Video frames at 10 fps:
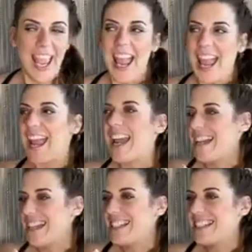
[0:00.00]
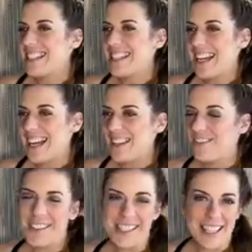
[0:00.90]
And uh, the
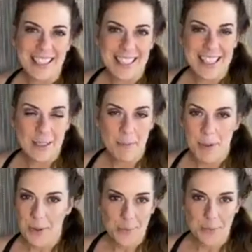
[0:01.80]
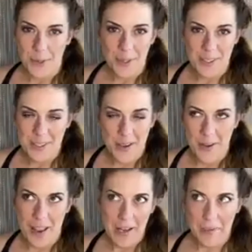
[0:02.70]
facility is beautiful, so
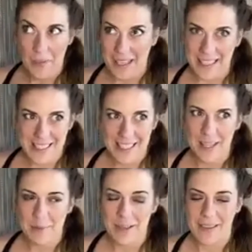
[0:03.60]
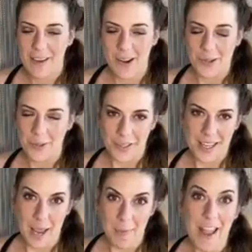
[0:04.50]
I don't think it's gonna be like hardcore
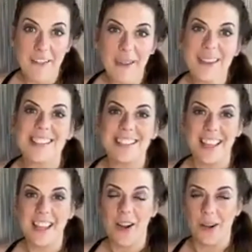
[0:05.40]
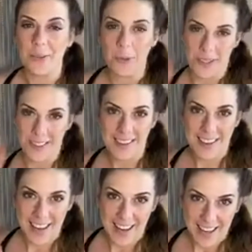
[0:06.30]
camp. I've been to like hardcore
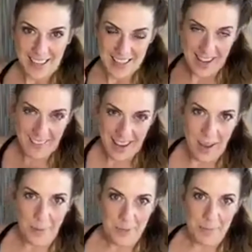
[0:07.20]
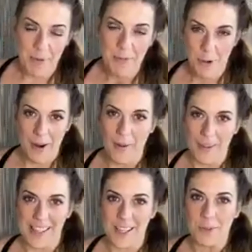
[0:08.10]
nail camps before where
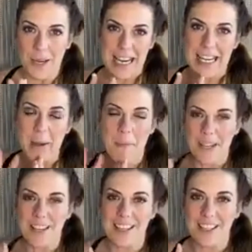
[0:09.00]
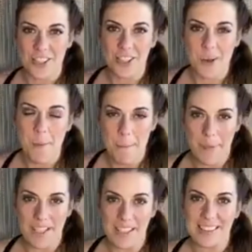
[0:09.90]
it's like rain and mud and dirt and
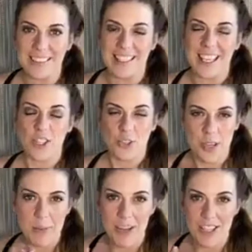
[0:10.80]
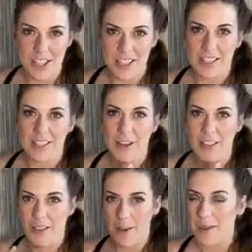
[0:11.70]
bugs and like tree branches
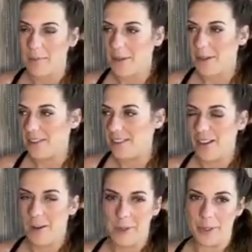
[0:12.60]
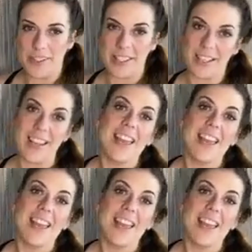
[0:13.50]
falling on people almost and